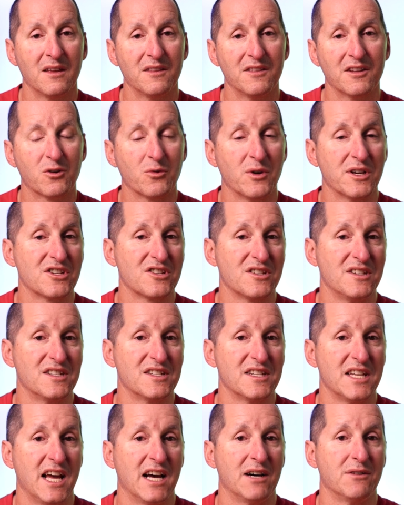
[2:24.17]
The question is
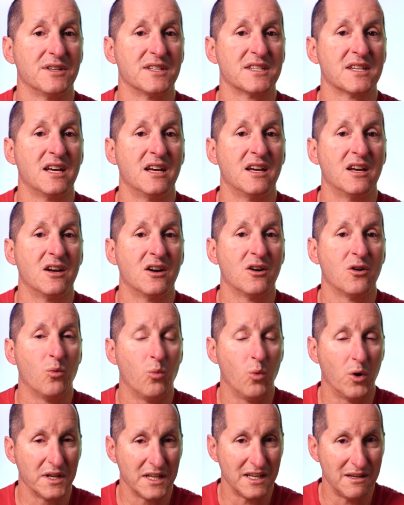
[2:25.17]
now is,
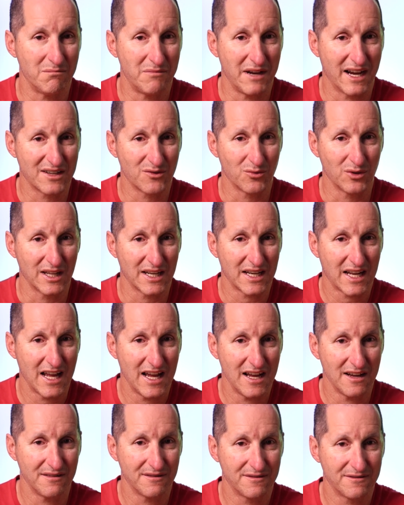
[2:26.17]
what impact will it
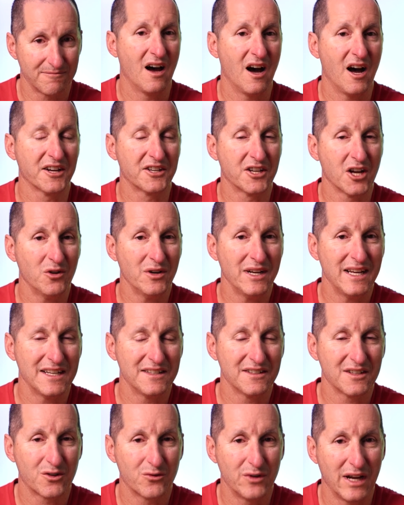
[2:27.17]
have? I go ahead
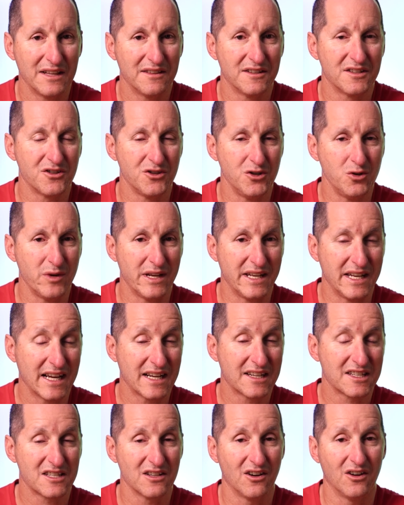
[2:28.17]
and create this new
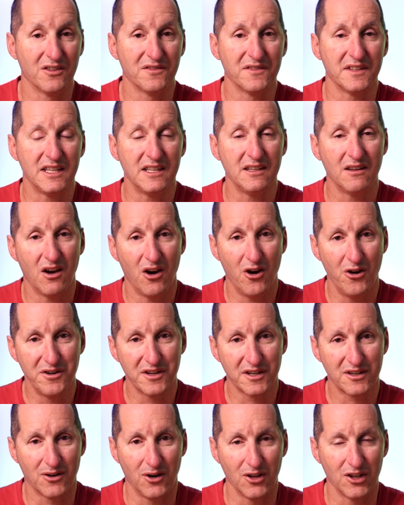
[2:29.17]
index on the
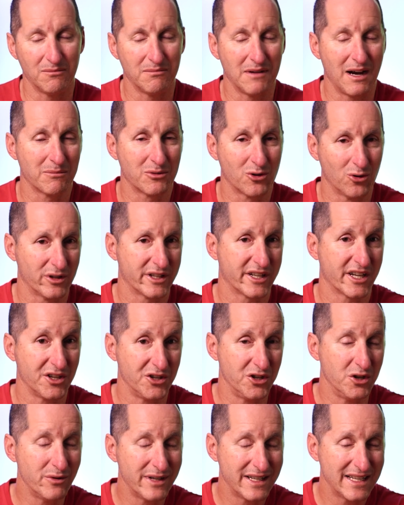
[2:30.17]
owner column. I'm calling it
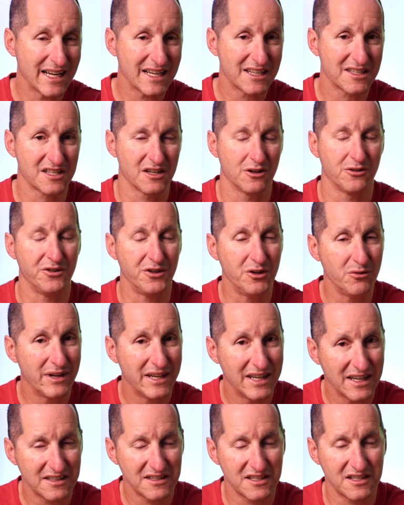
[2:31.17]
new index, so new
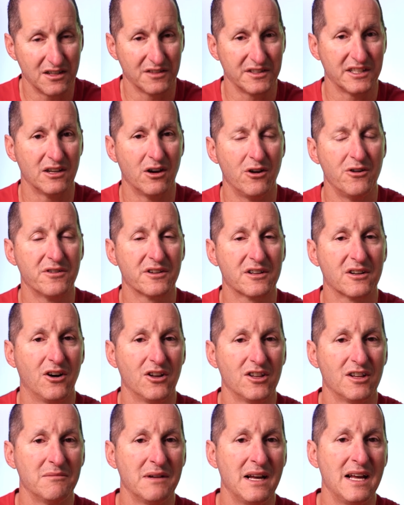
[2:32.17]
index is on the owner
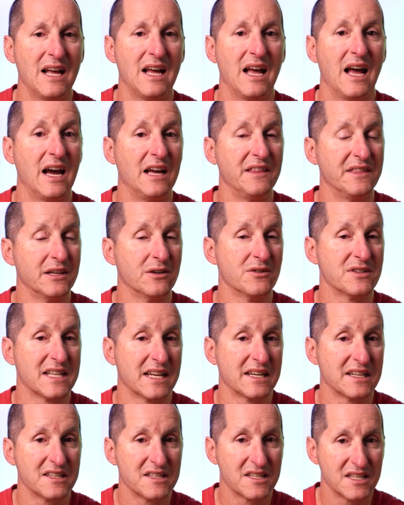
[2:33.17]
column, and there was
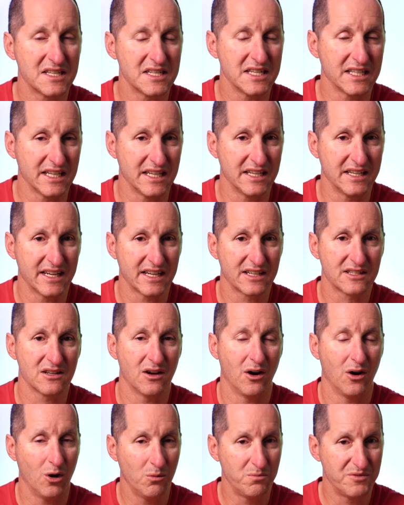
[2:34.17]
that existing index,
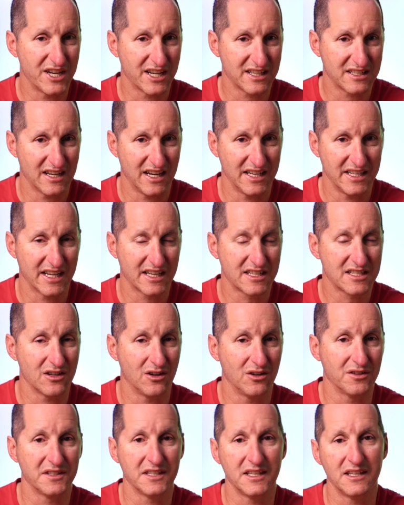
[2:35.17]
object IX,
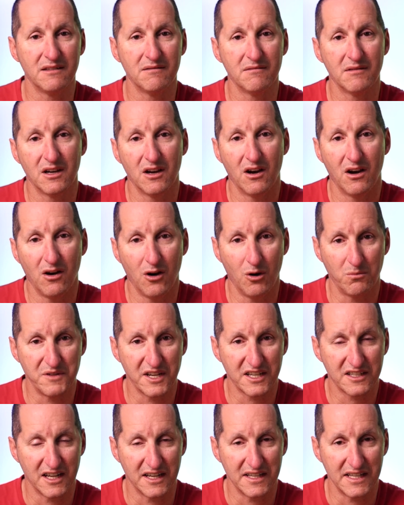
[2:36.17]
on the
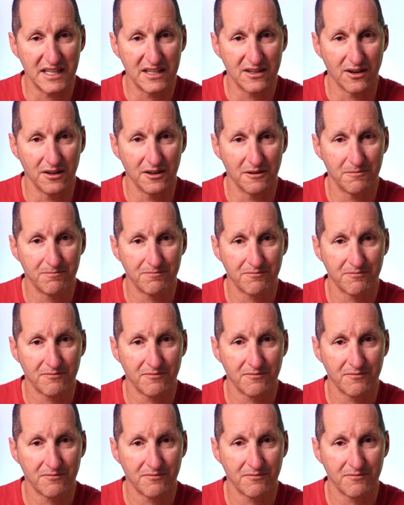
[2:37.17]
object ID column.